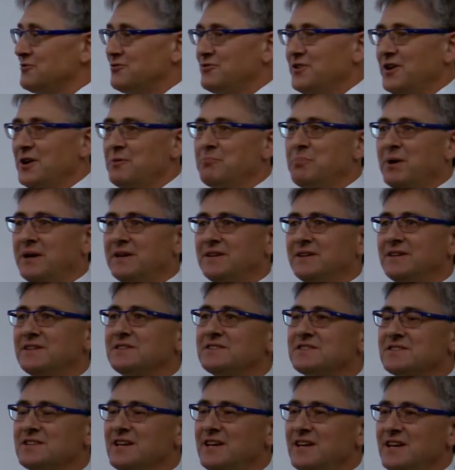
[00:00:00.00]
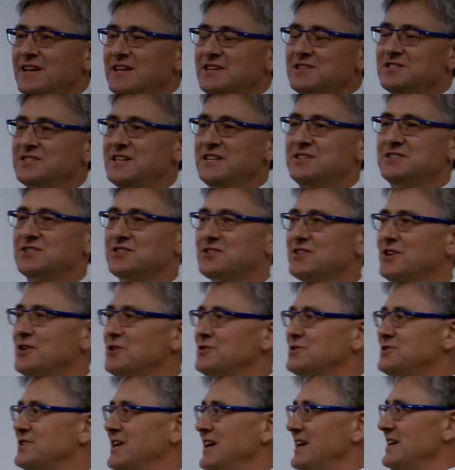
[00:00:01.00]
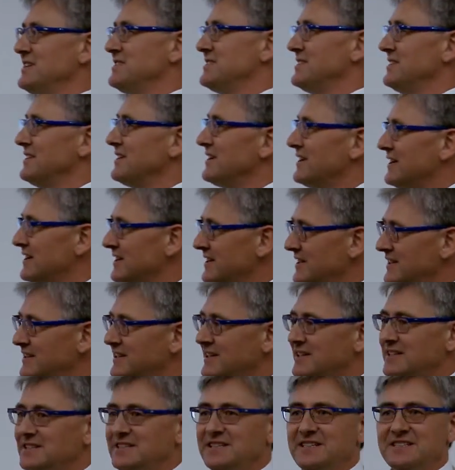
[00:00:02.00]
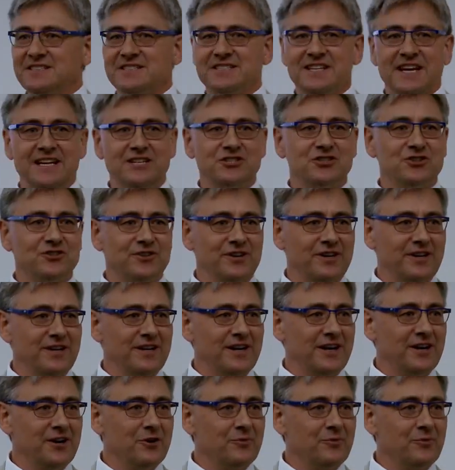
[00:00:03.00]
of abundance since those days in the early 19th century